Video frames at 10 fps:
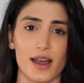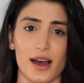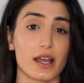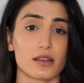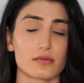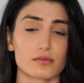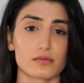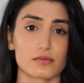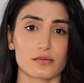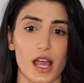I
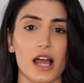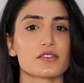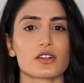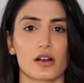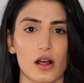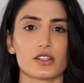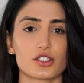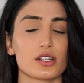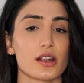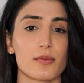have started
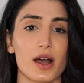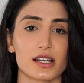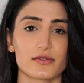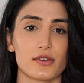auditioning in the past